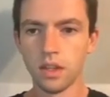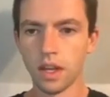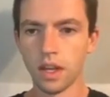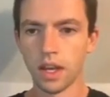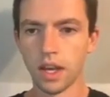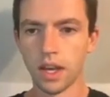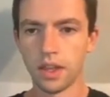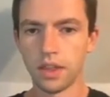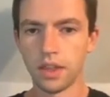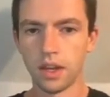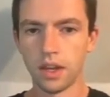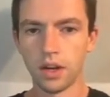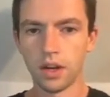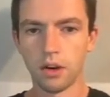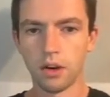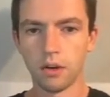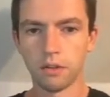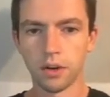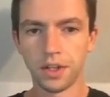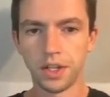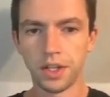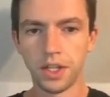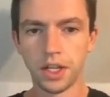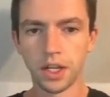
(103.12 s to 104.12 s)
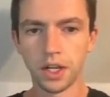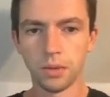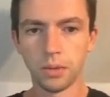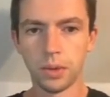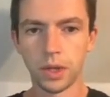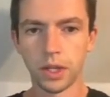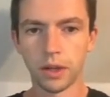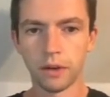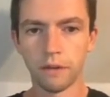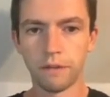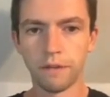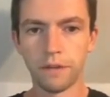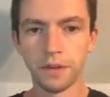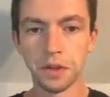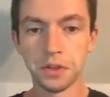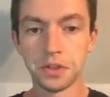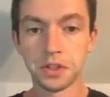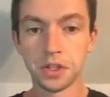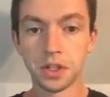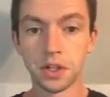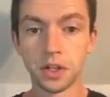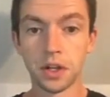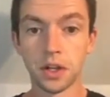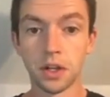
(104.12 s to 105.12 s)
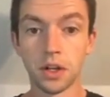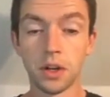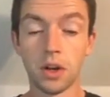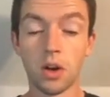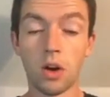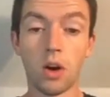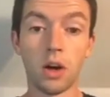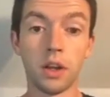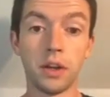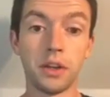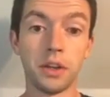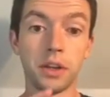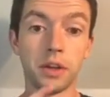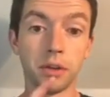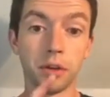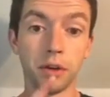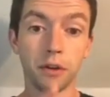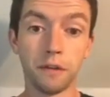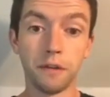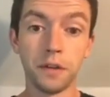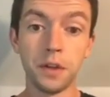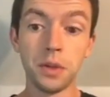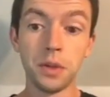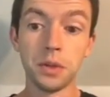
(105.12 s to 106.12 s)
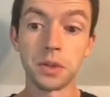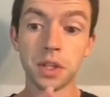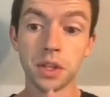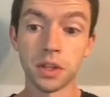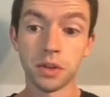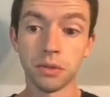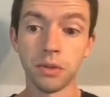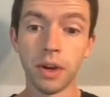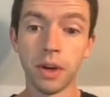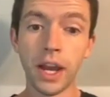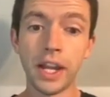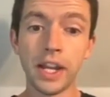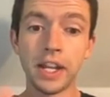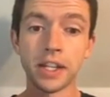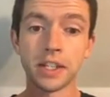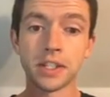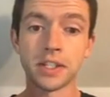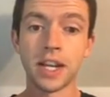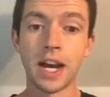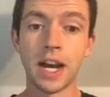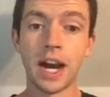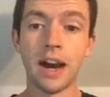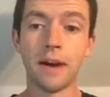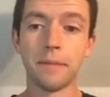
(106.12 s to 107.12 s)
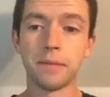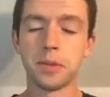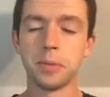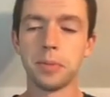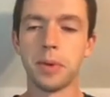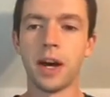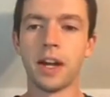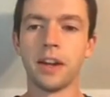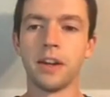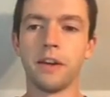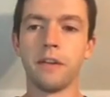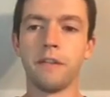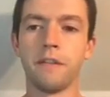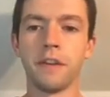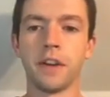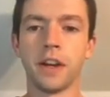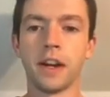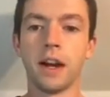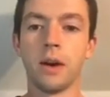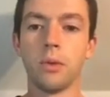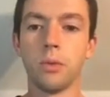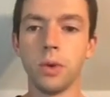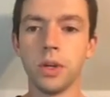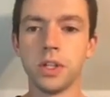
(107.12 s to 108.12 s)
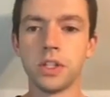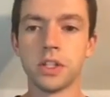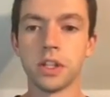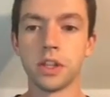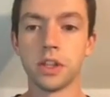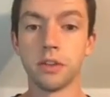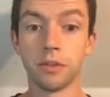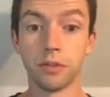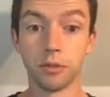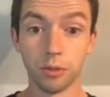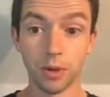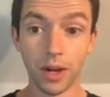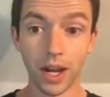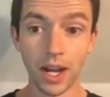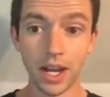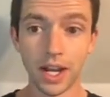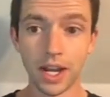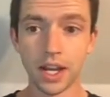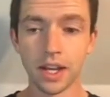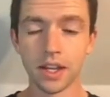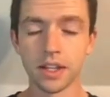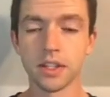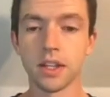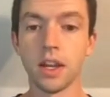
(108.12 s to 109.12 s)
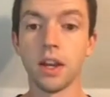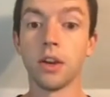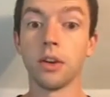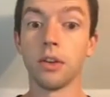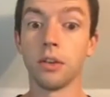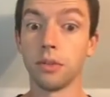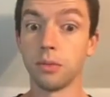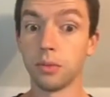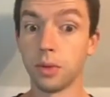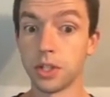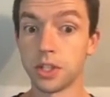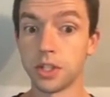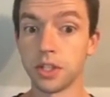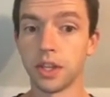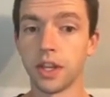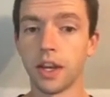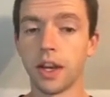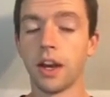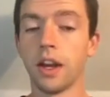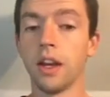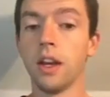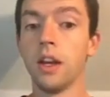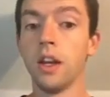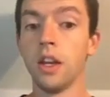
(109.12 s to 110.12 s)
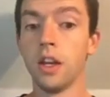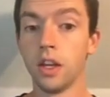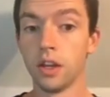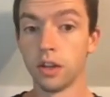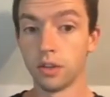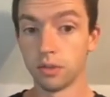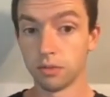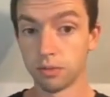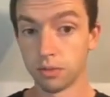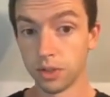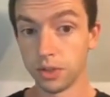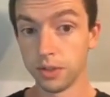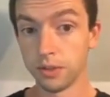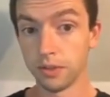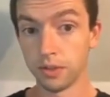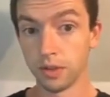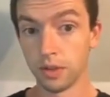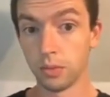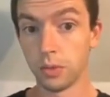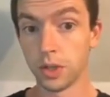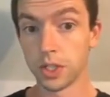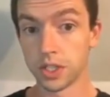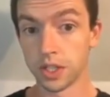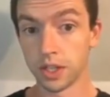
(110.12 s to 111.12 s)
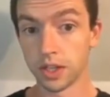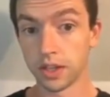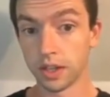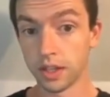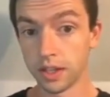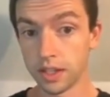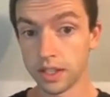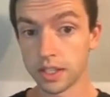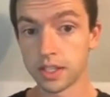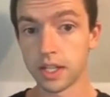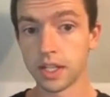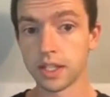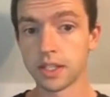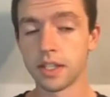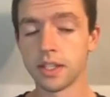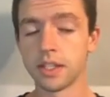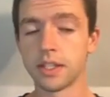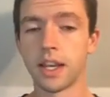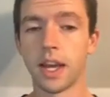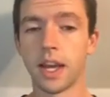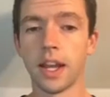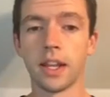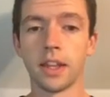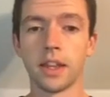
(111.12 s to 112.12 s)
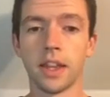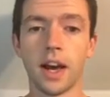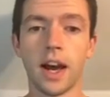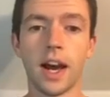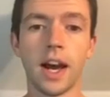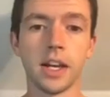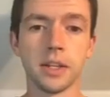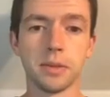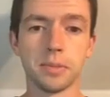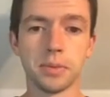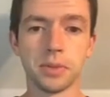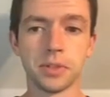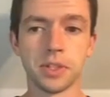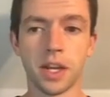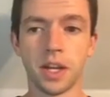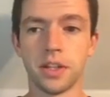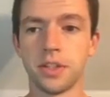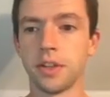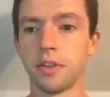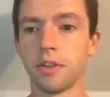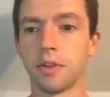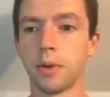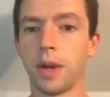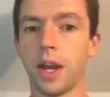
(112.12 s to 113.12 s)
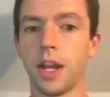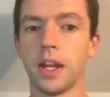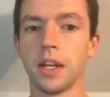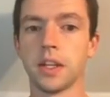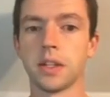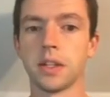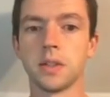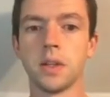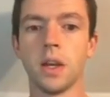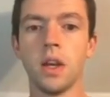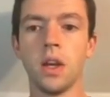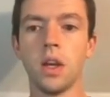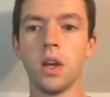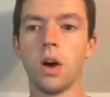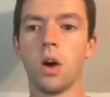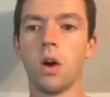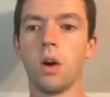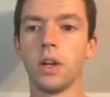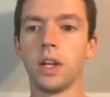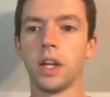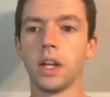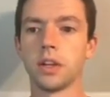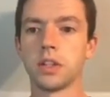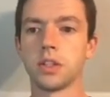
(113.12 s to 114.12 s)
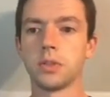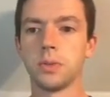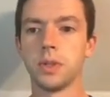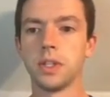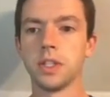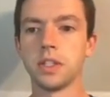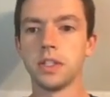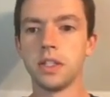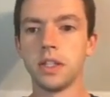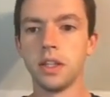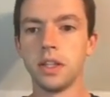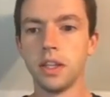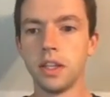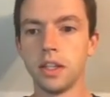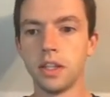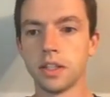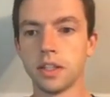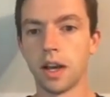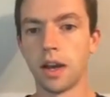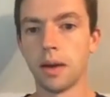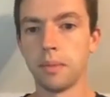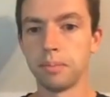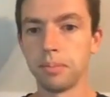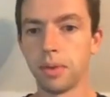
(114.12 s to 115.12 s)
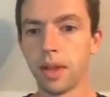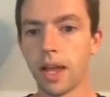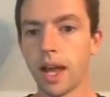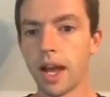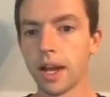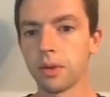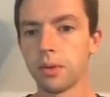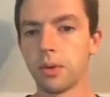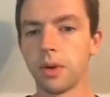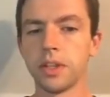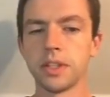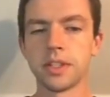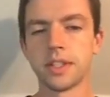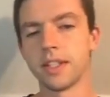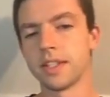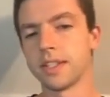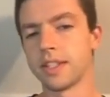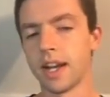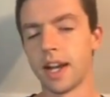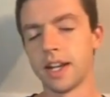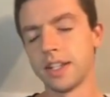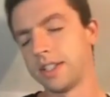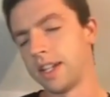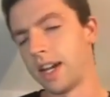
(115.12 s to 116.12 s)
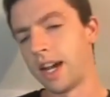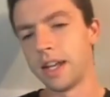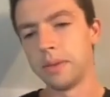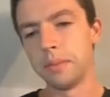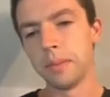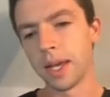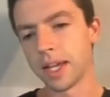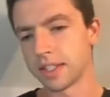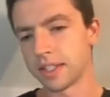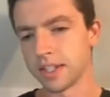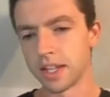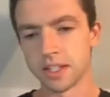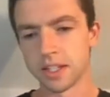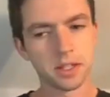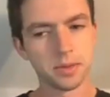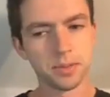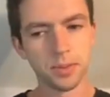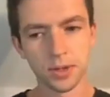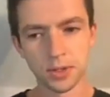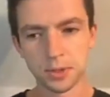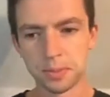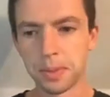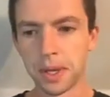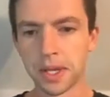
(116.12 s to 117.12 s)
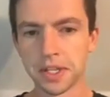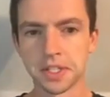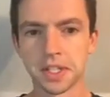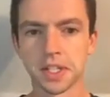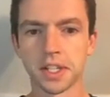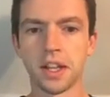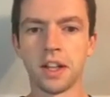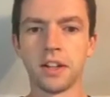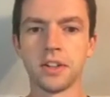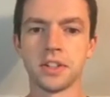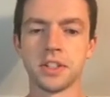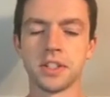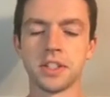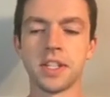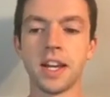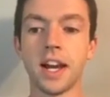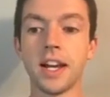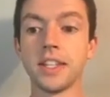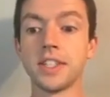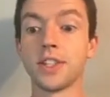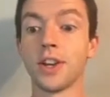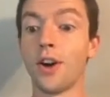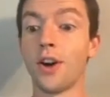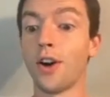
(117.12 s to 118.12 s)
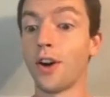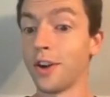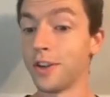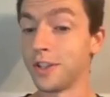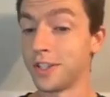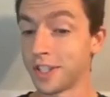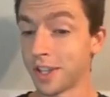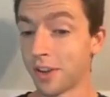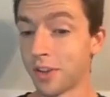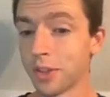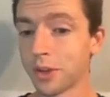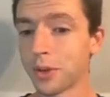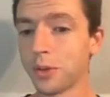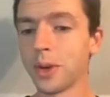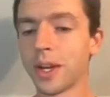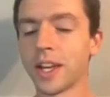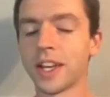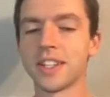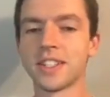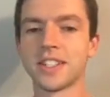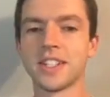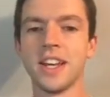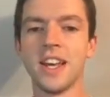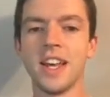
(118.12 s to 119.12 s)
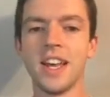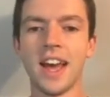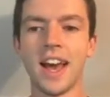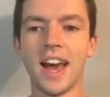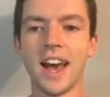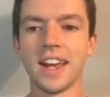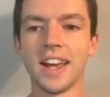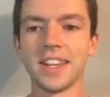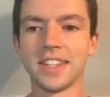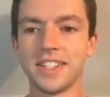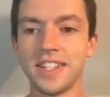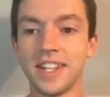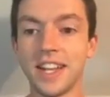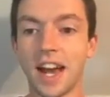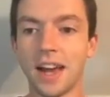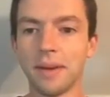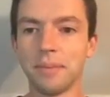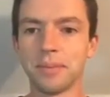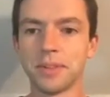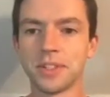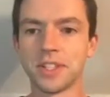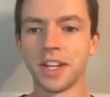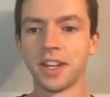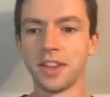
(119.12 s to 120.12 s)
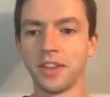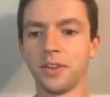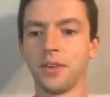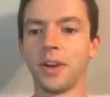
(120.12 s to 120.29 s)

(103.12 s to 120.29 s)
and then over here, we can filter on the reviews and the ratings top to bottom to figure out which of the rating or which of the re, which of the listings is getting the highest percentage of the ratings on here. So we can see these uh, black ones, the size 90 makes sense. The most basic colors and sizes are selling the quickest has 9% of the